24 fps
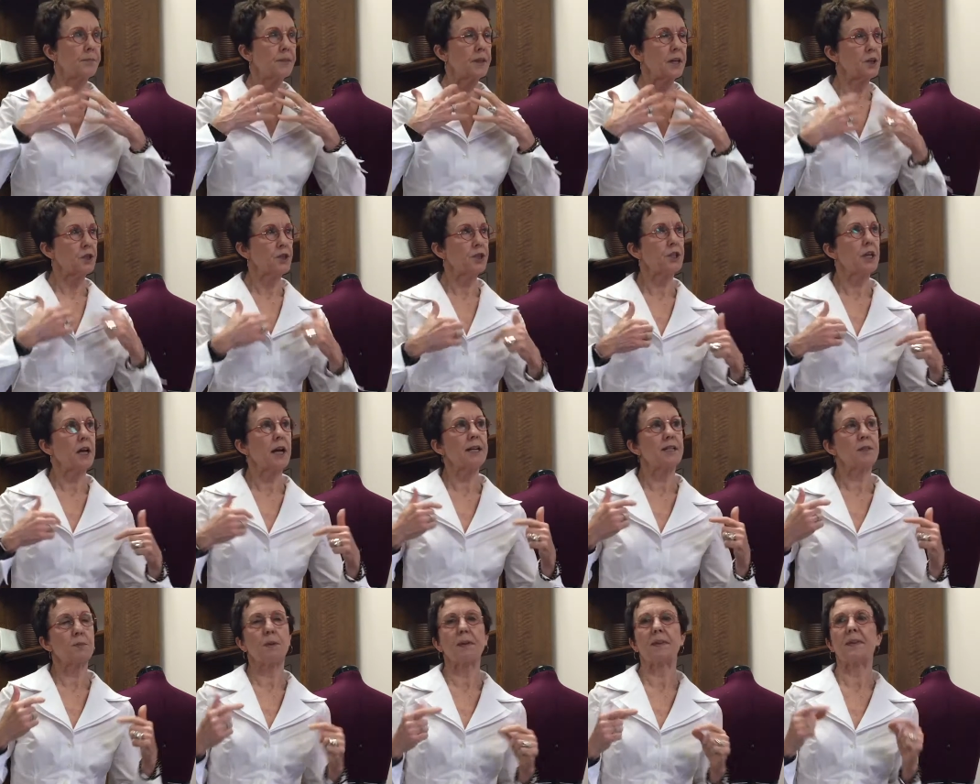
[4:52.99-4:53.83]
their
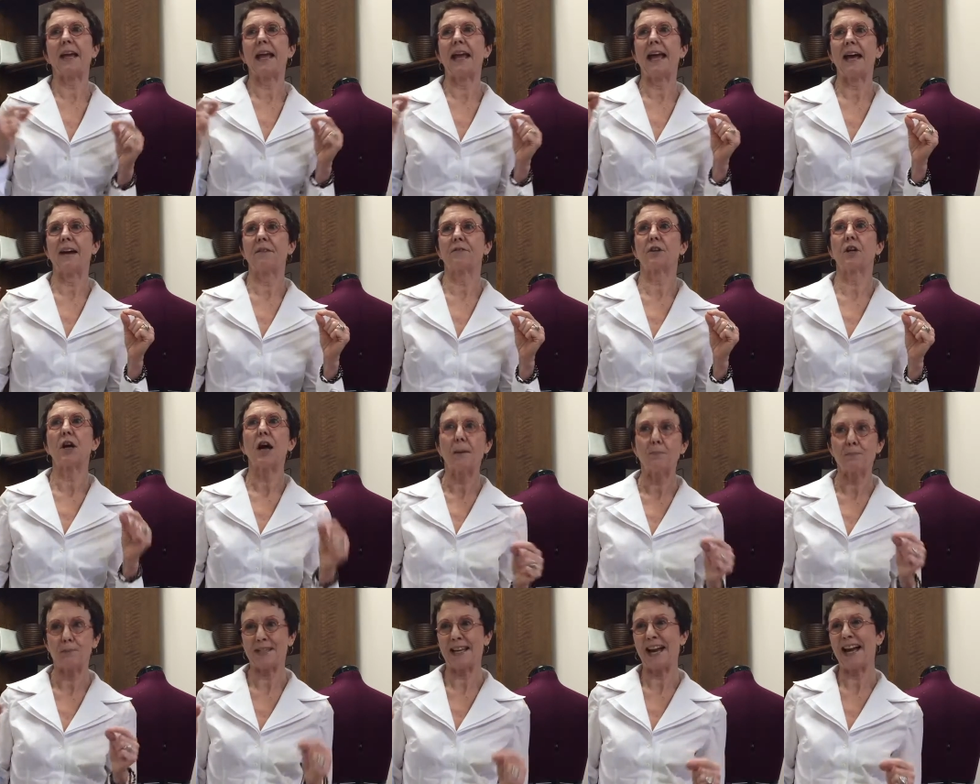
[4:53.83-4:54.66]
size, but they have
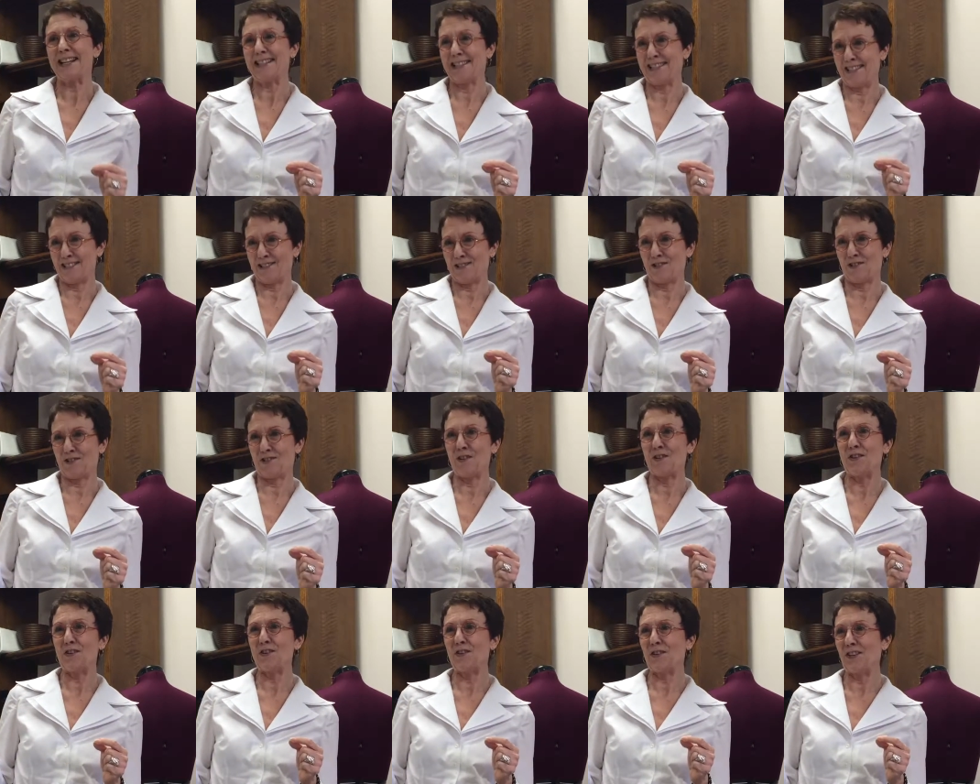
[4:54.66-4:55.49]
cut sizes. So
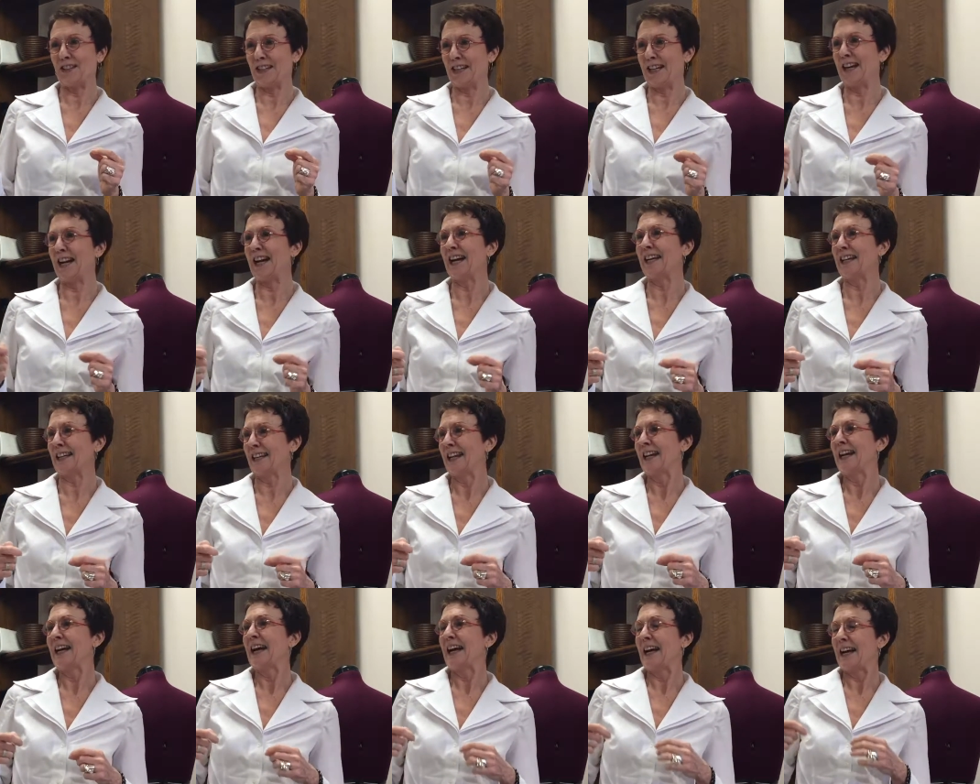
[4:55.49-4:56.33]
you can cut
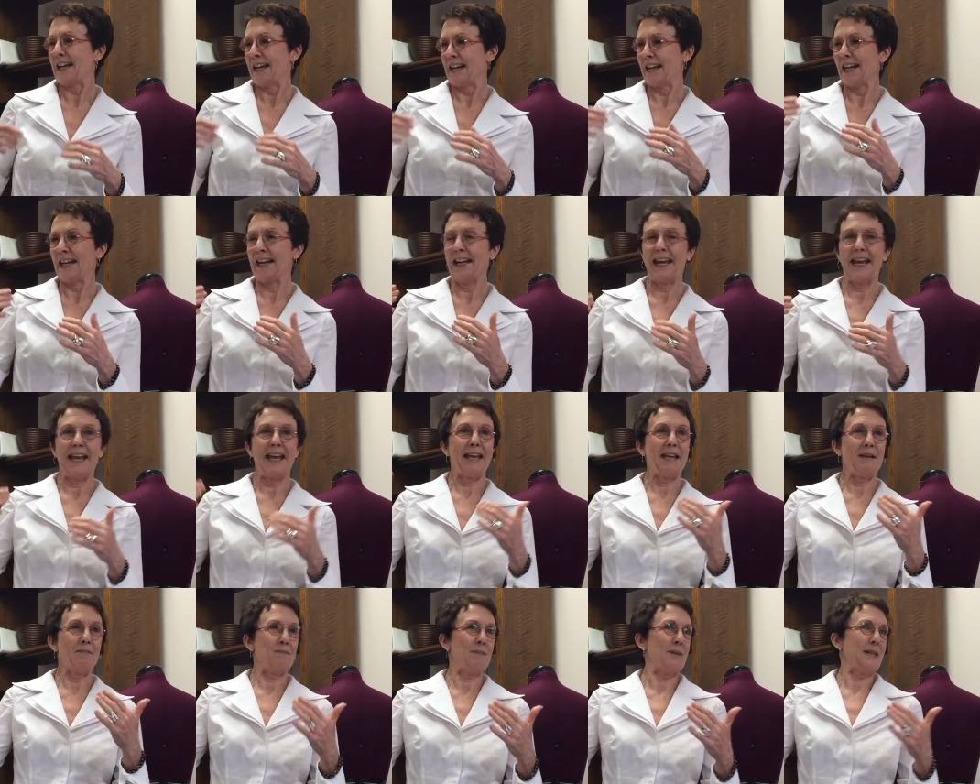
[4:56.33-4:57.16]
an
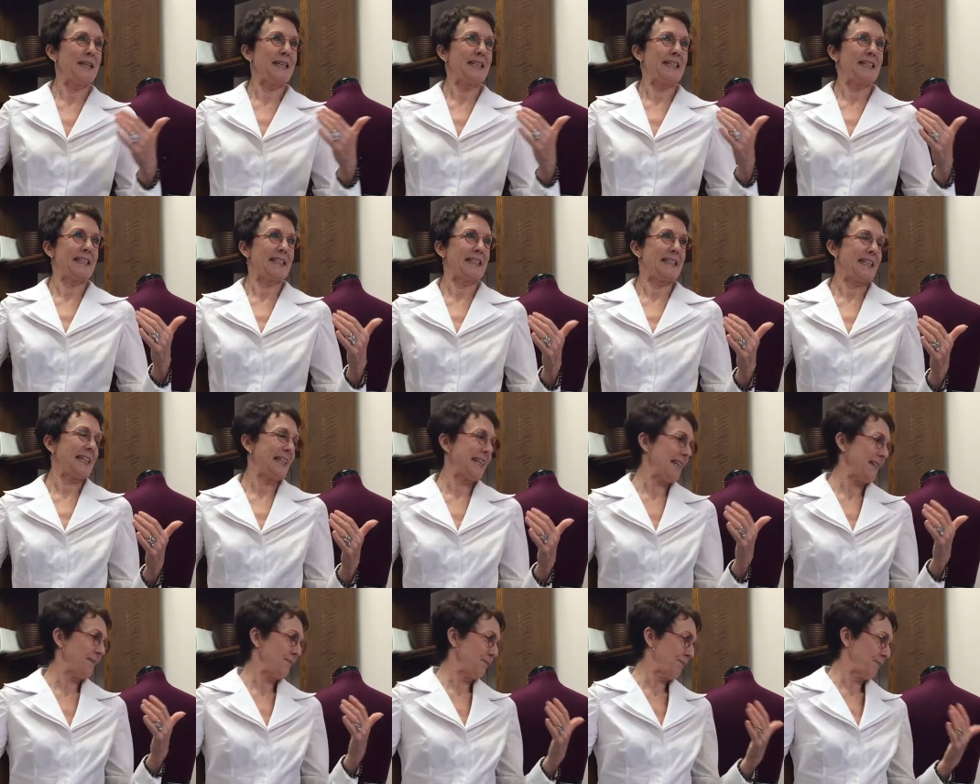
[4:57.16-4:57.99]
A, B,
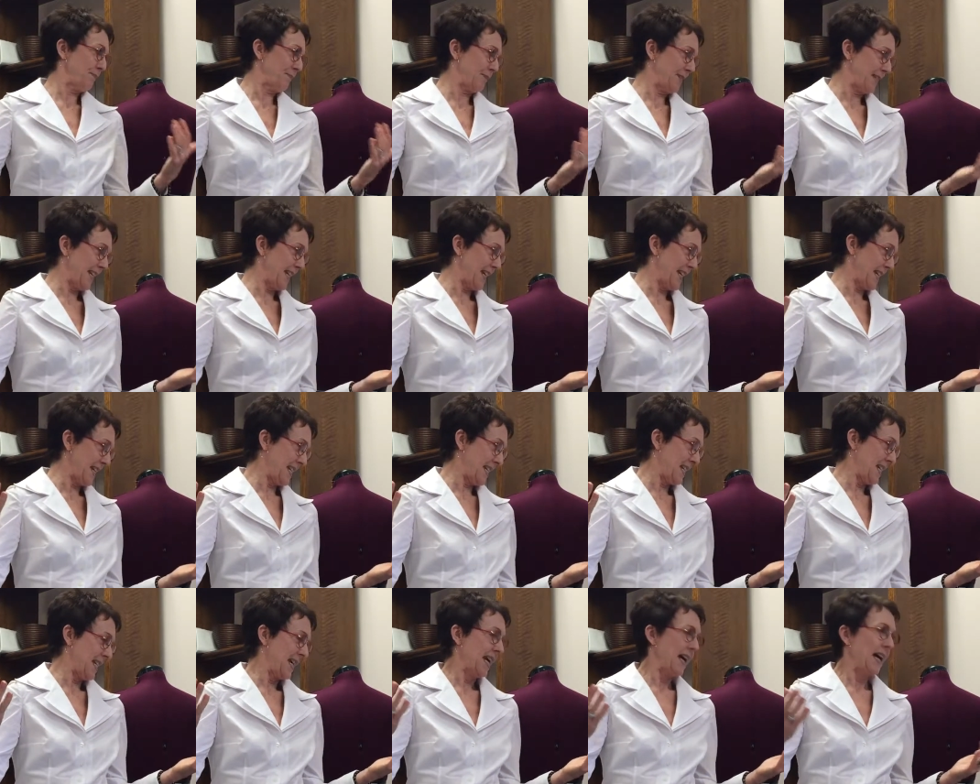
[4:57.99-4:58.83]
C, D,
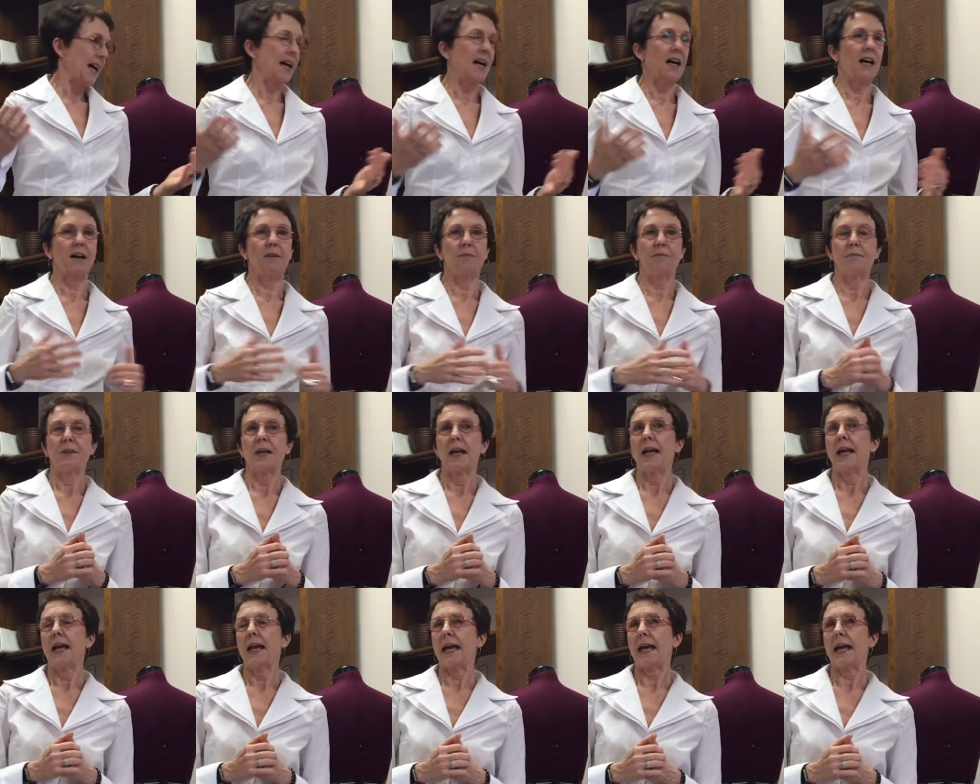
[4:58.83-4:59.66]

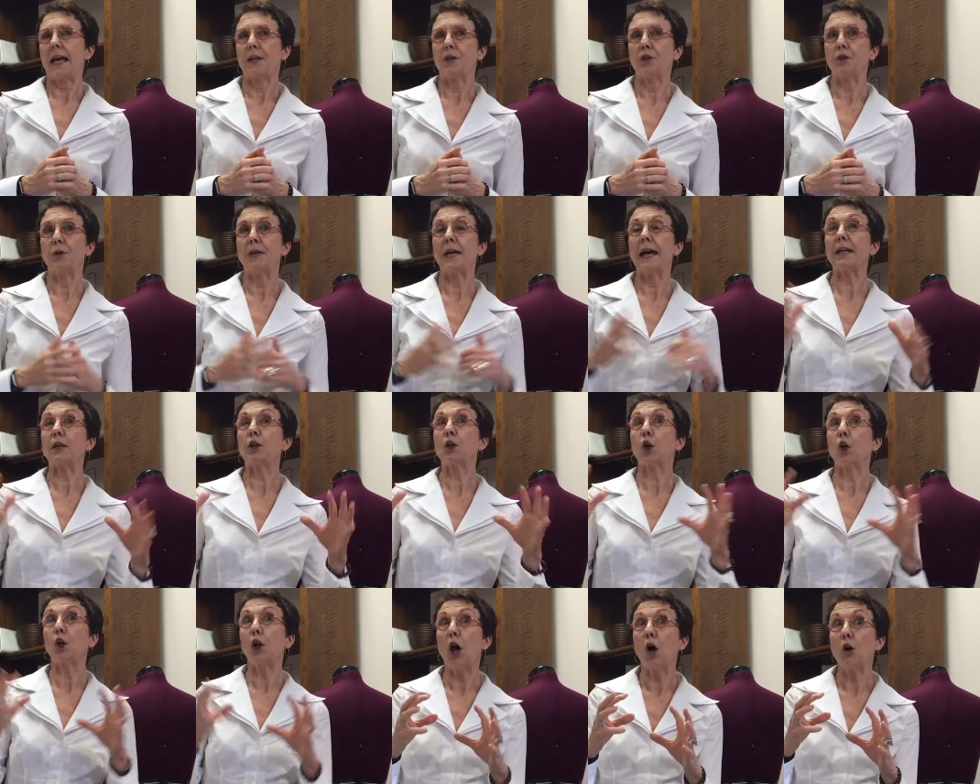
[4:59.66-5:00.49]
and you get
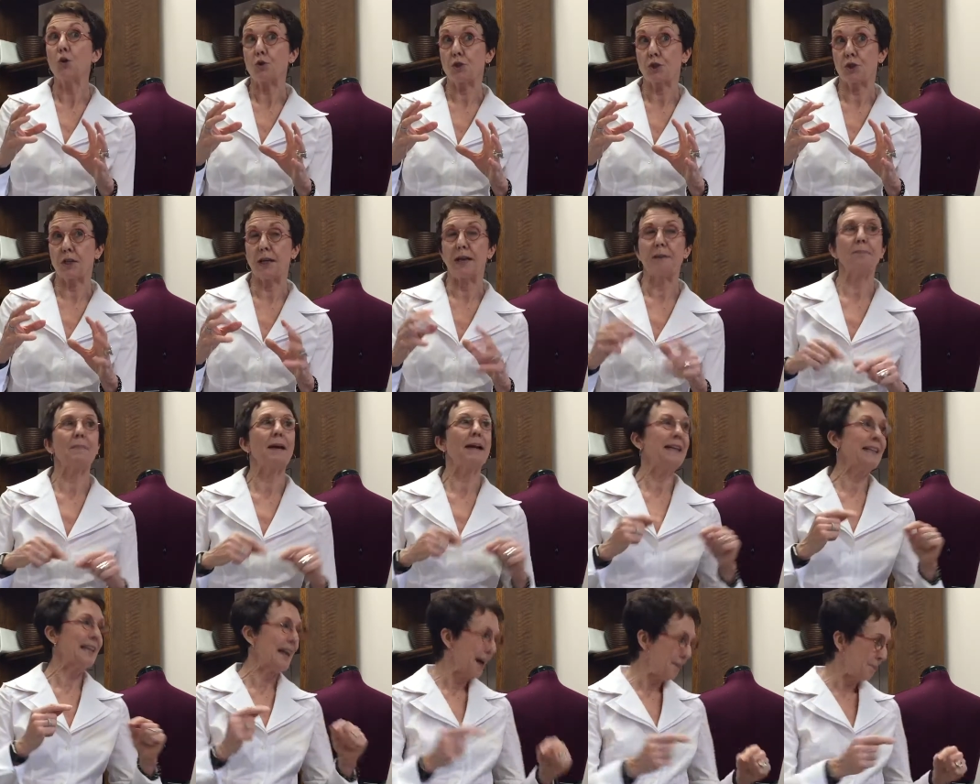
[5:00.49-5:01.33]
close. It
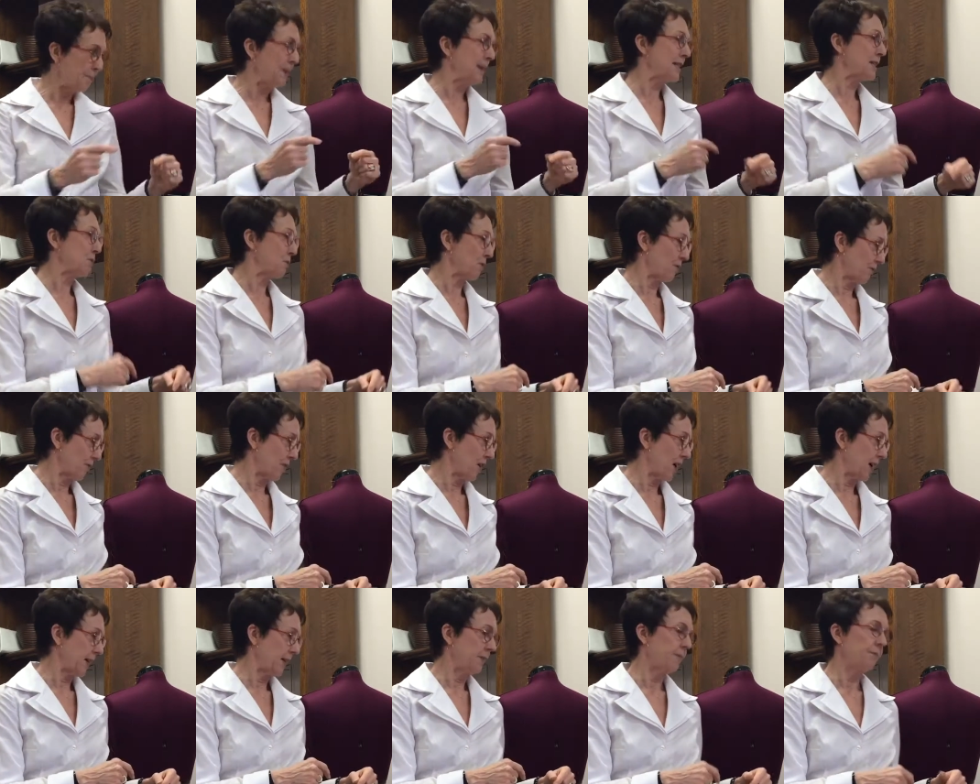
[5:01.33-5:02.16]
may not be as
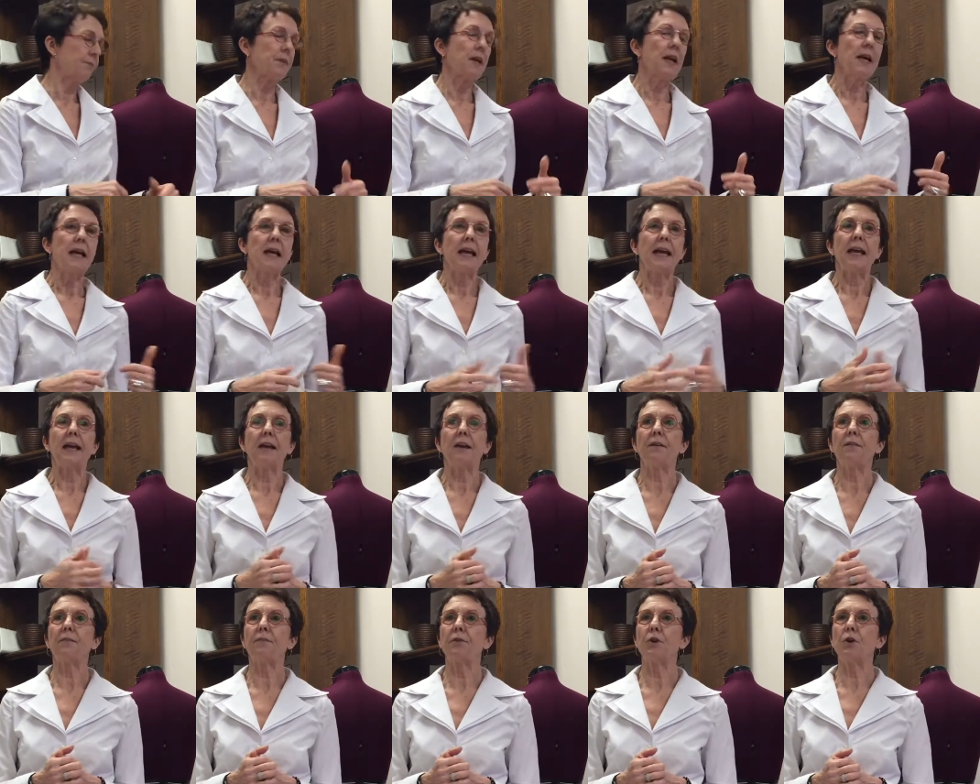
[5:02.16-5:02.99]
refined.
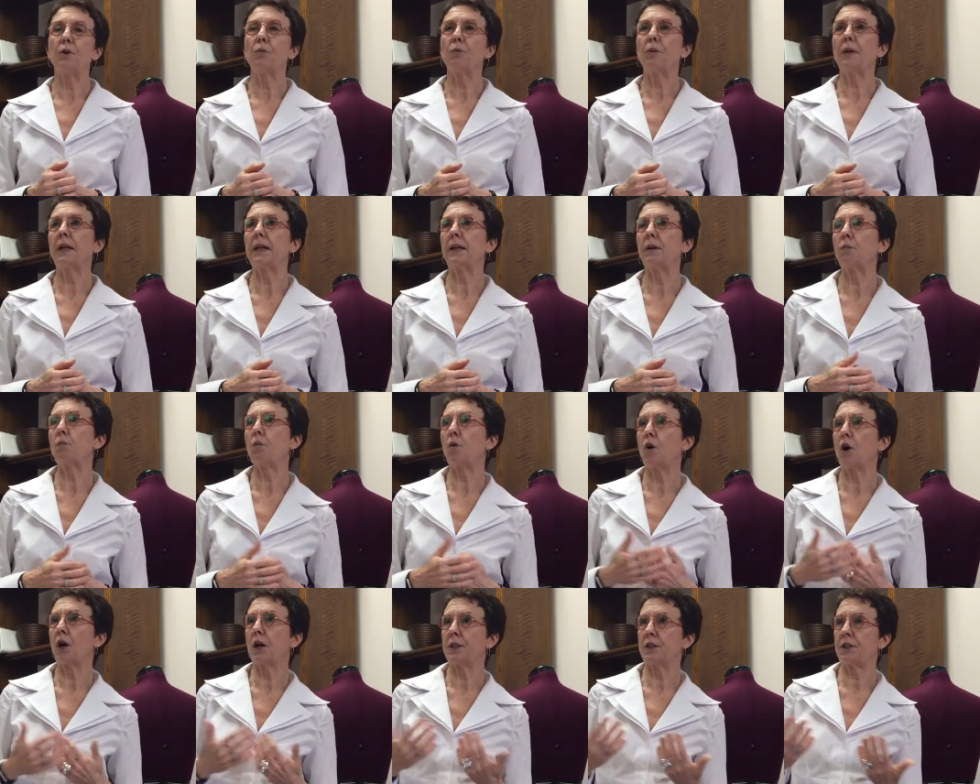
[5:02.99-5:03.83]
If you really
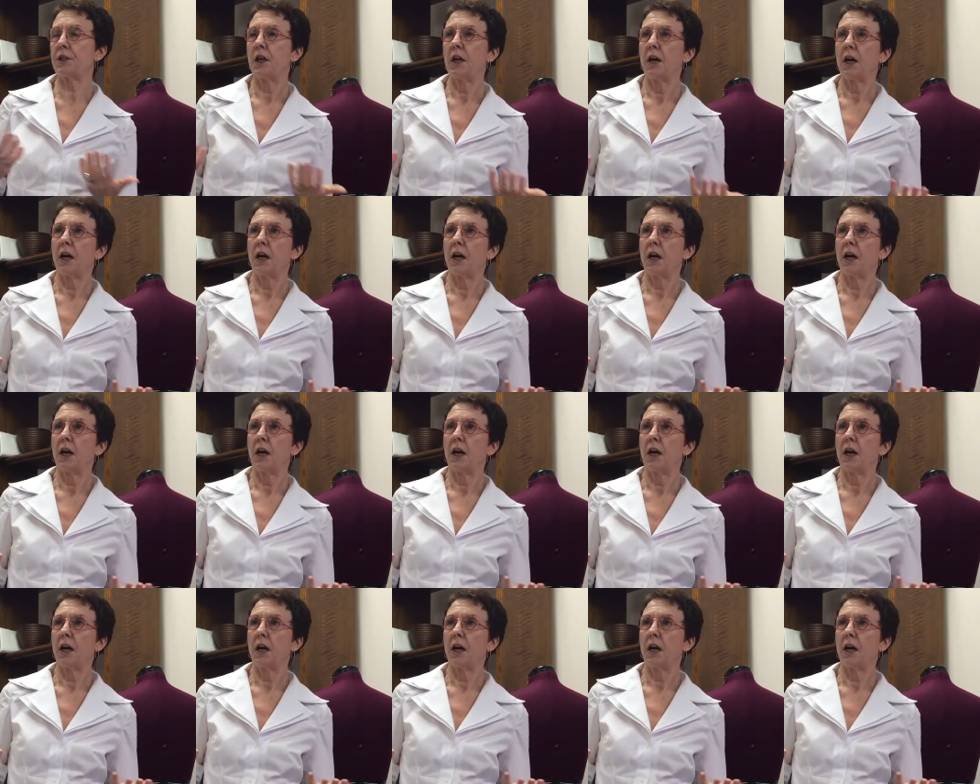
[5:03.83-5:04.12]
want